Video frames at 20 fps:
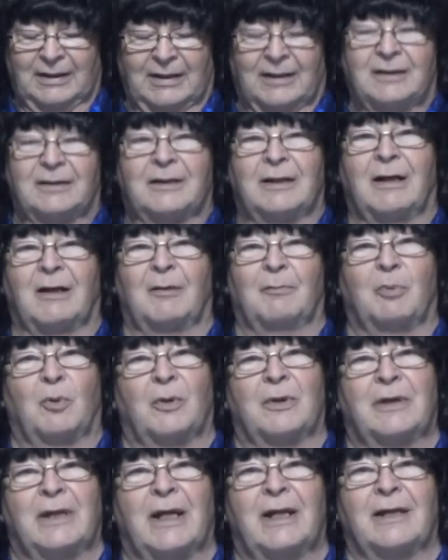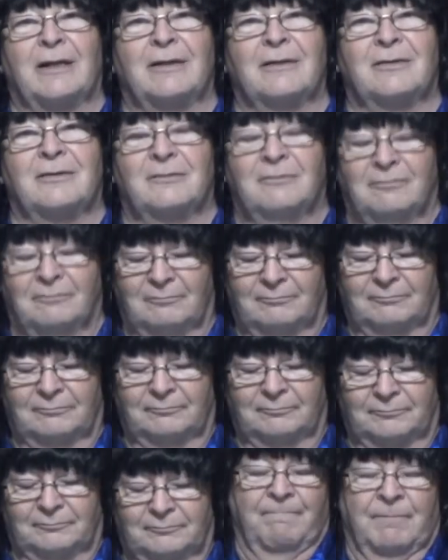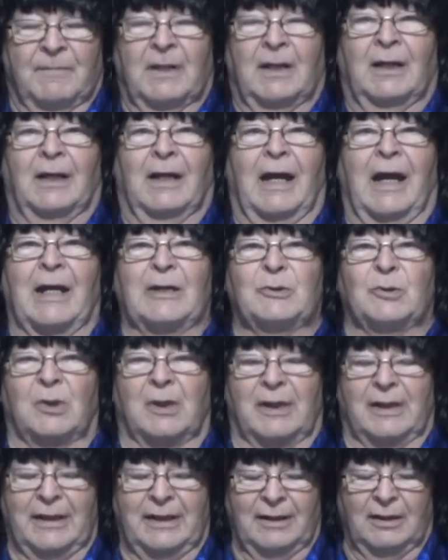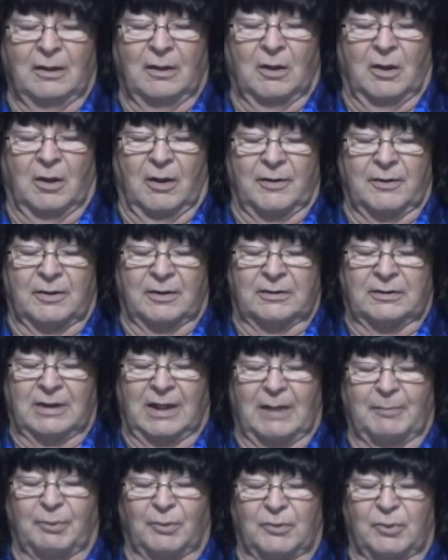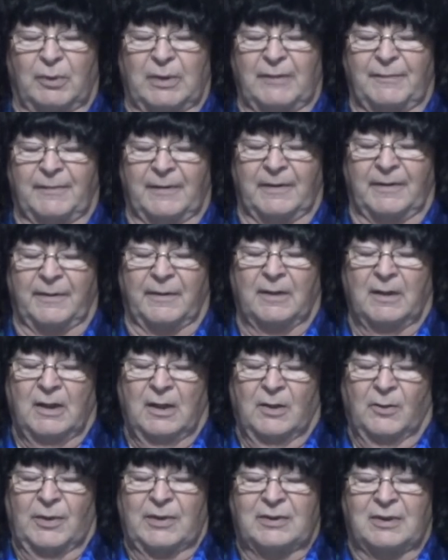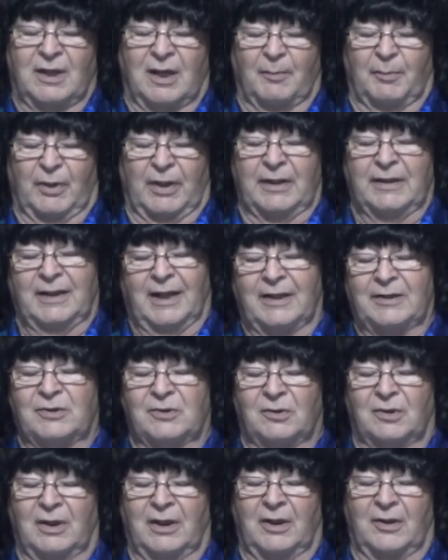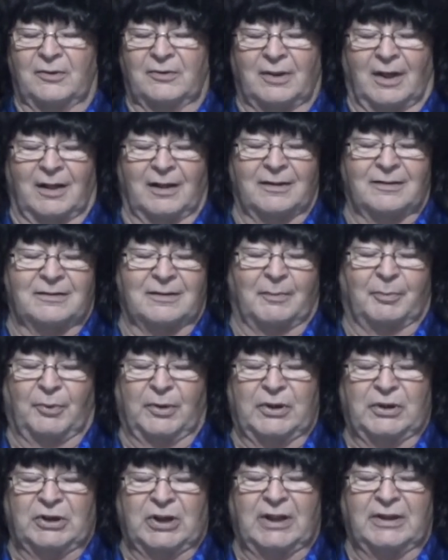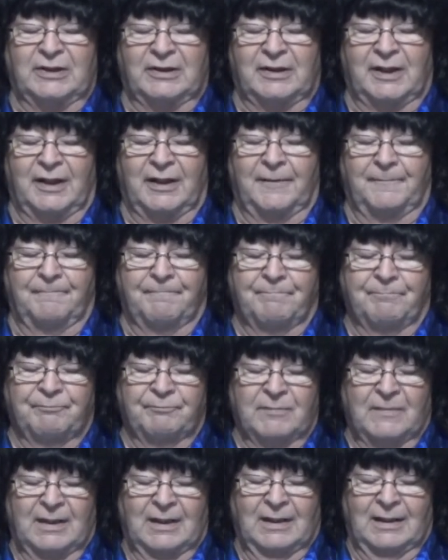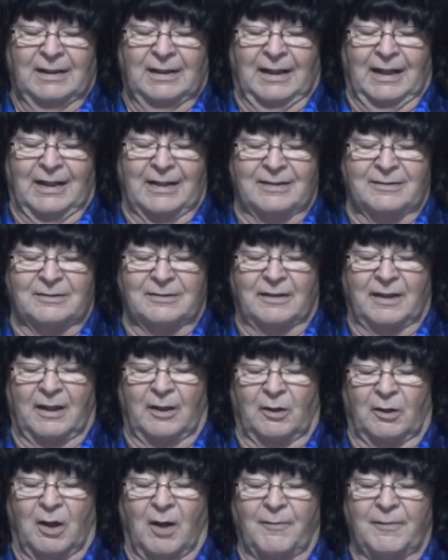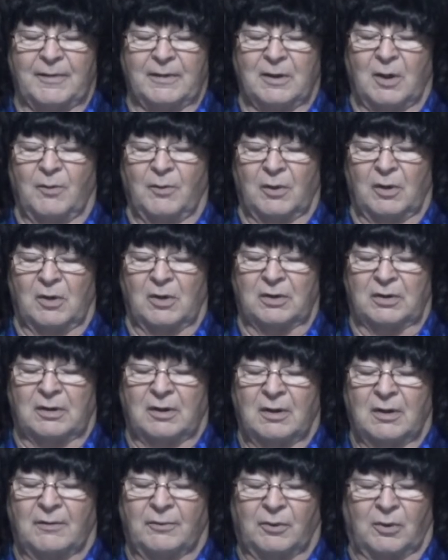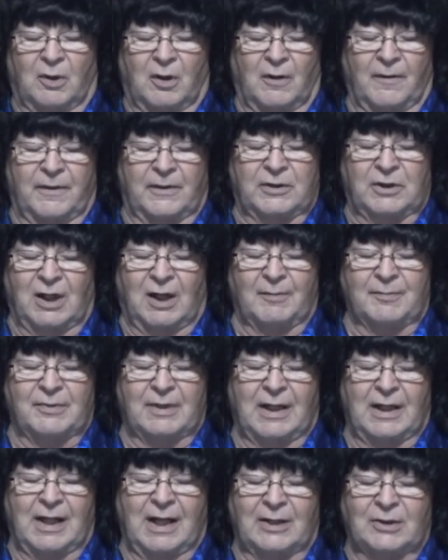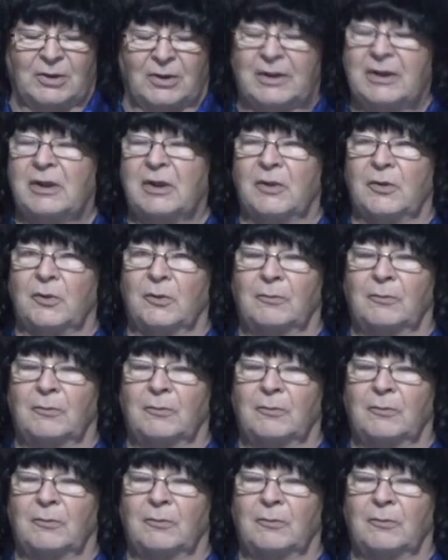See how important that is? Annually, on April 25th, we celebrate National Hairstylist Appreciation Day, as they are often overlooked for all the jobs they actually do.